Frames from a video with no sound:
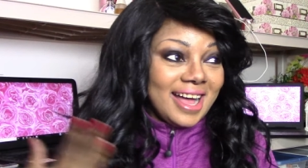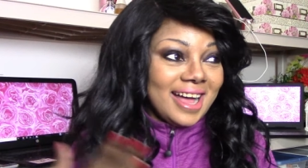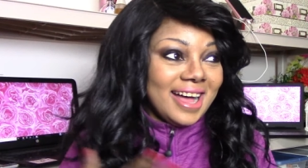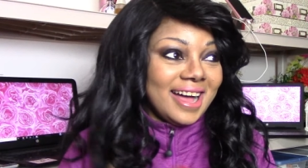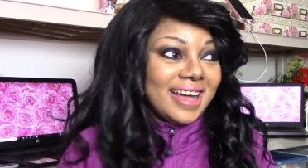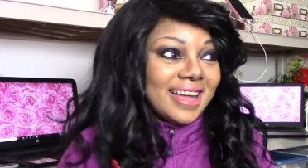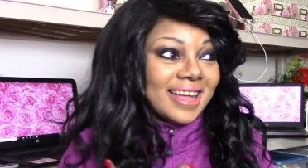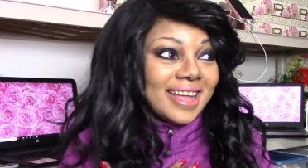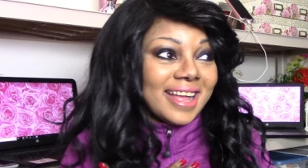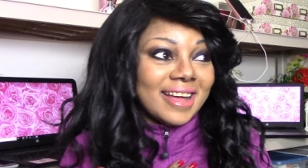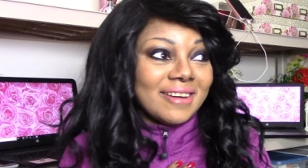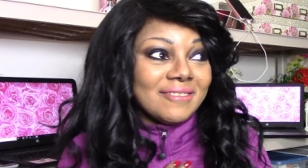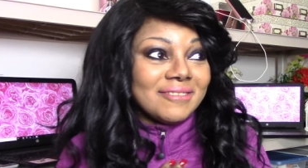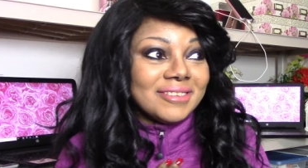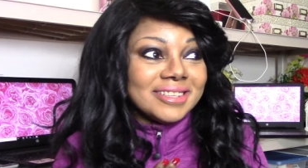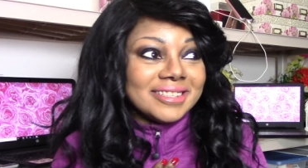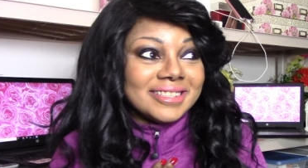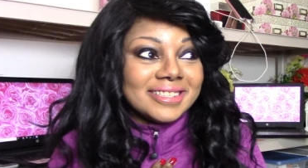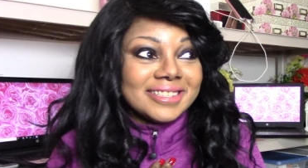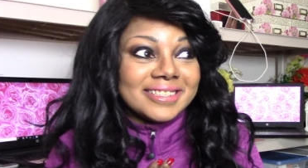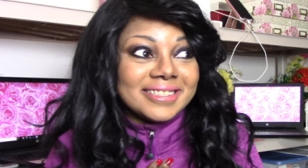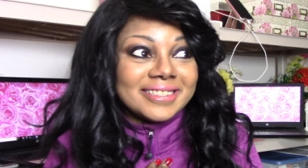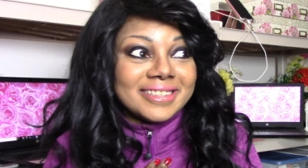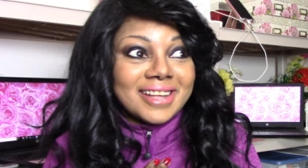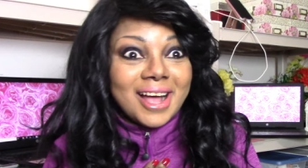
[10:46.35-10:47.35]
I
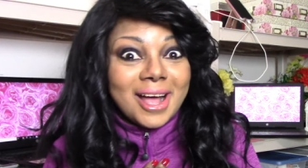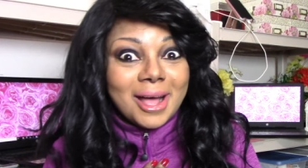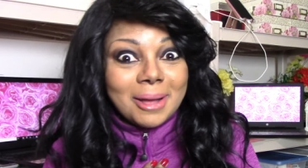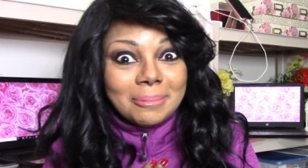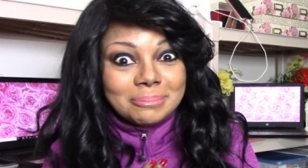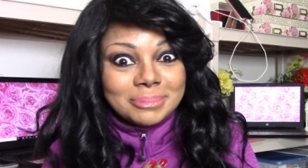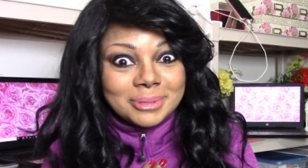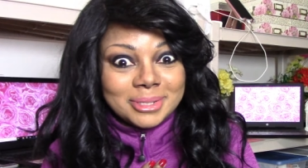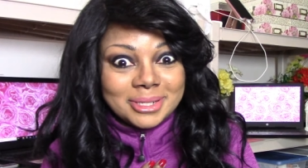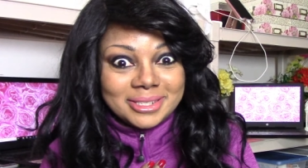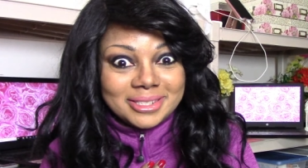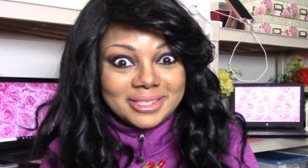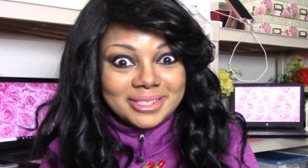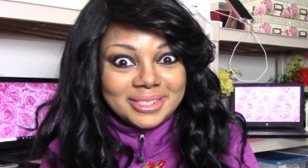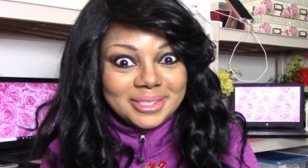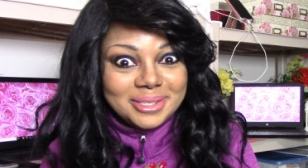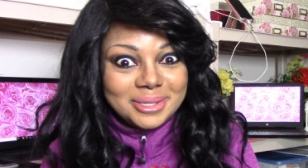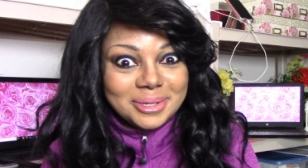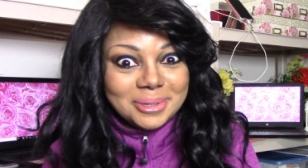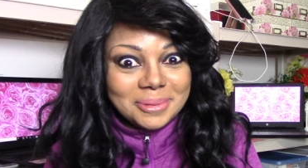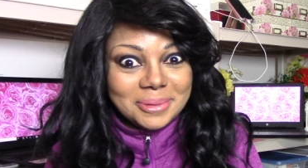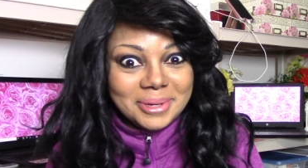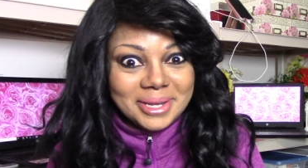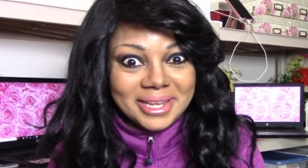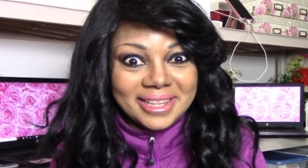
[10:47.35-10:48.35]
haven't stopped
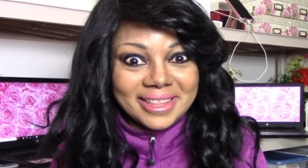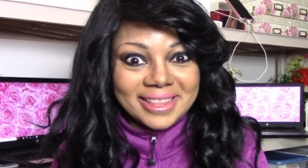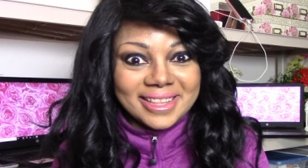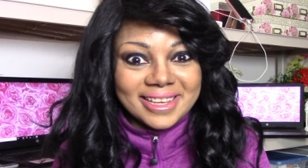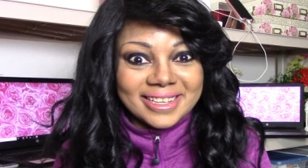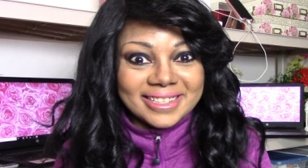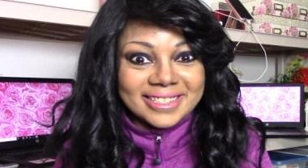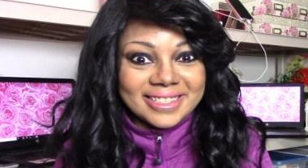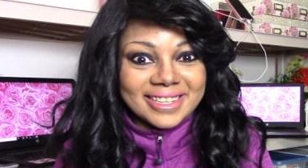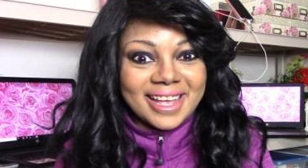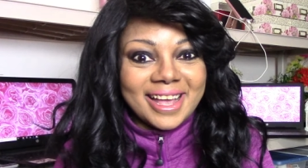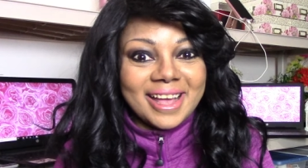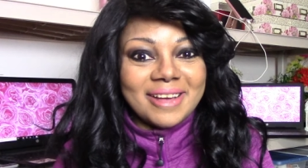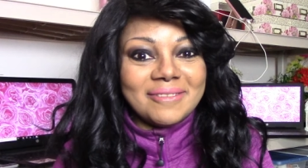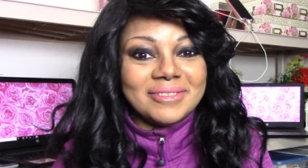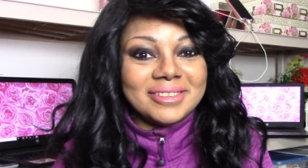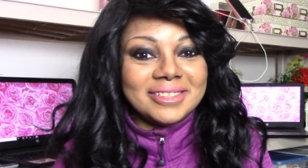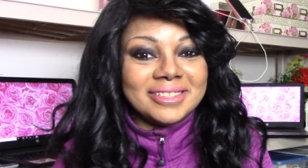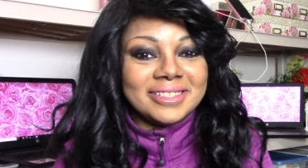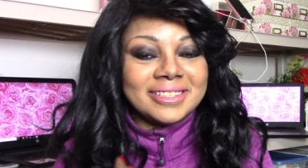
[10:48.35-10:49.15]
doing this. I haven't